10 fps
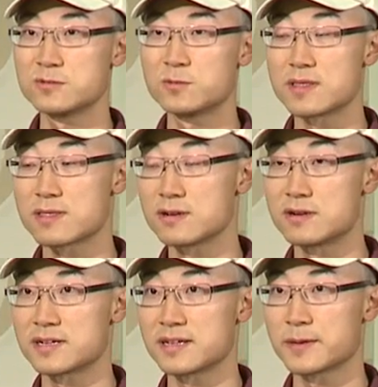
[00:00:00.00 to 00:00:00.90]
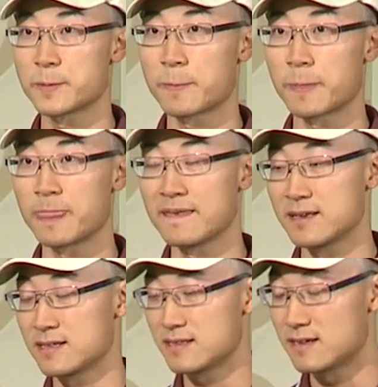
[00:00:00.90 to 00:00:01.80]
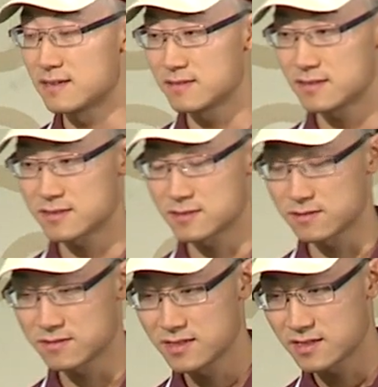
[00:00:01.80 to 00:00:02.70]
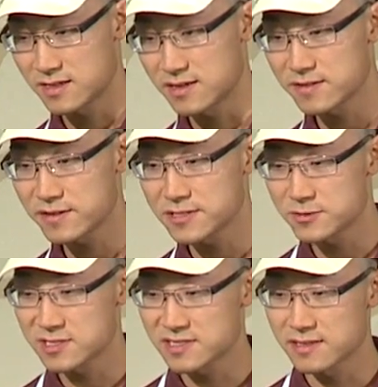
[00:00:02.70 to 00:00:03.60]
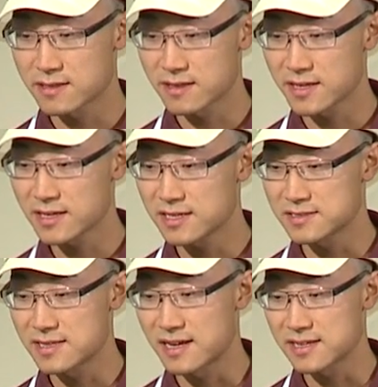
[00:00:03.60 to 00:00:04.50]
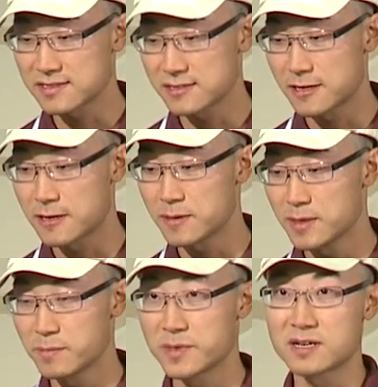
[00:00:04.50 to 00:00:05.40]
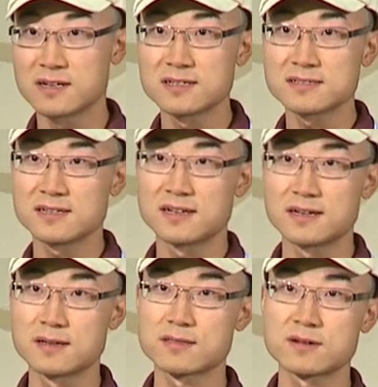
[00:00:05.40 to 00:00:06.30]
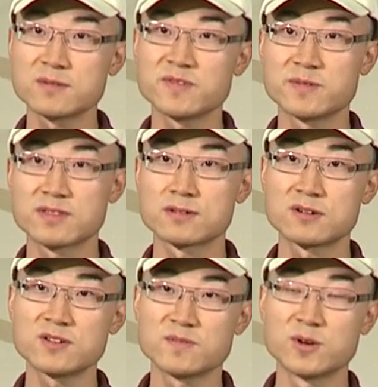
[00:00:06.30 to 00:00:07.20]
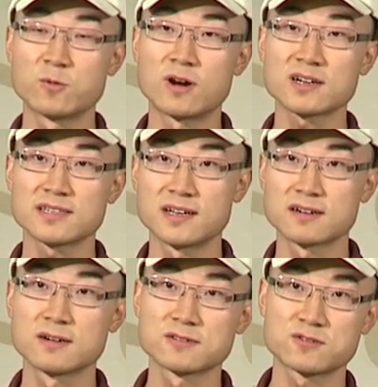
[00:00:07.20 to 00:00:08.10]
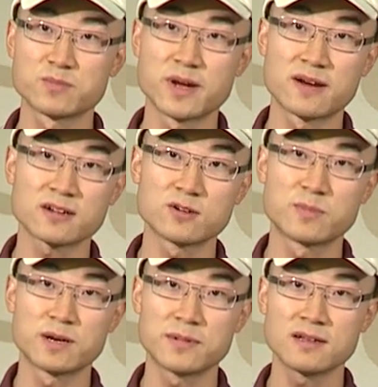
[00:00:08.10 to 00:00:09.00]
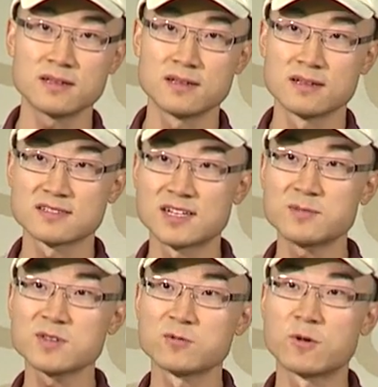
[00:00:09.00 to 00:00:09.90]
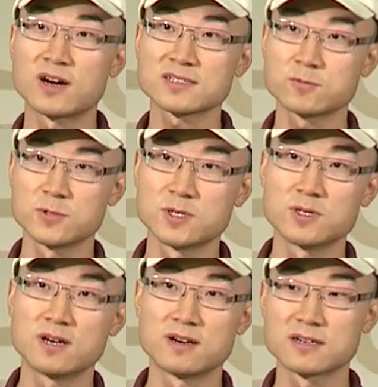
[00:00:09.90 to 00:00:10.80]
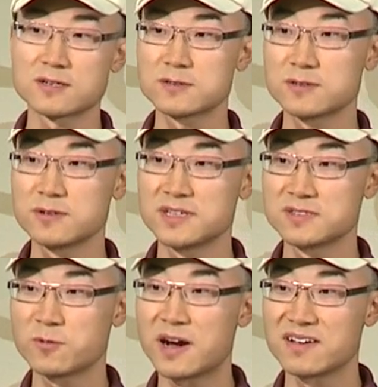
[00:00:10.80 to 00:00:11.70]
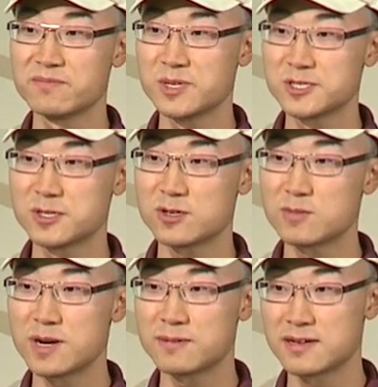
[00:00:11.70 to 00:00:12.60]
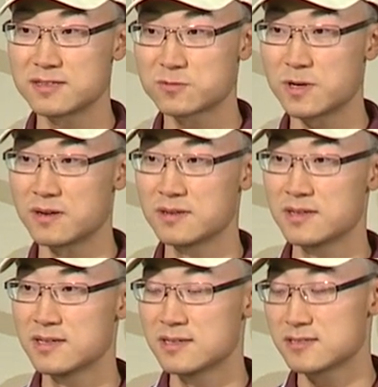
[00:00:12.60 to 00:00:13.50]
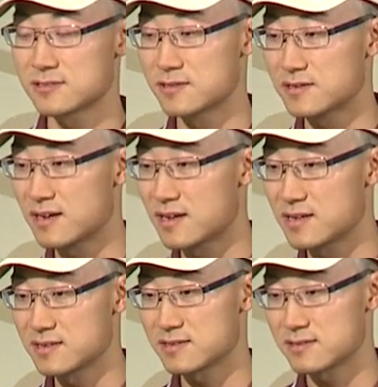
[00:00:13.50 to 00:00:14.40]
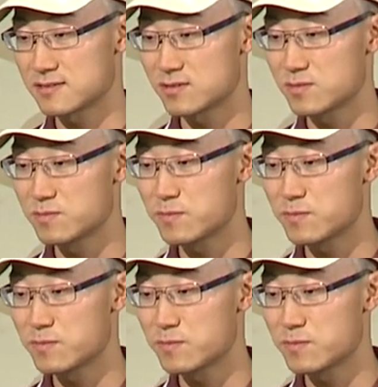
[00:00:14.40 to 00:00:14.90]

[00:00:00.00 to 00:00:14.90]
to one third. Now, so another interesting thing is that uh, because uh, a third, third of the walk now goes to Barack Obama, some of the walks will uh, go to his wife, Michelle Obama, as well. So, uh, so,